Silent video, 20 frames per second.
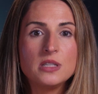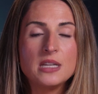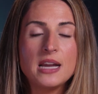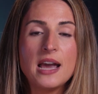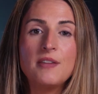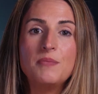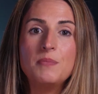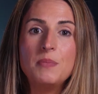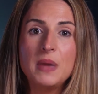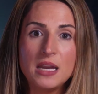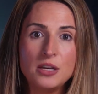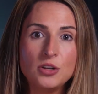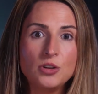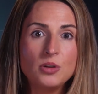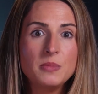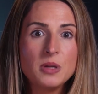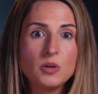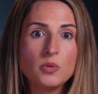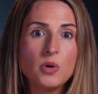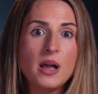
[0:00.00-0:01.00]
that have manual
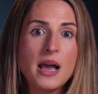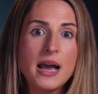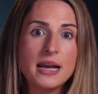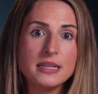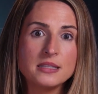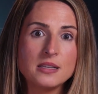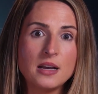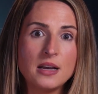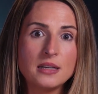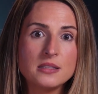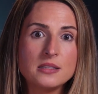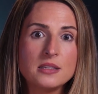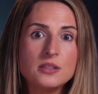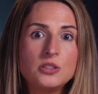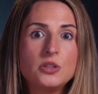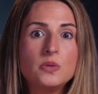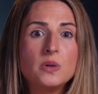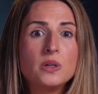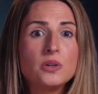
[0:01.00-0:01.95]
mid-roll ad slots to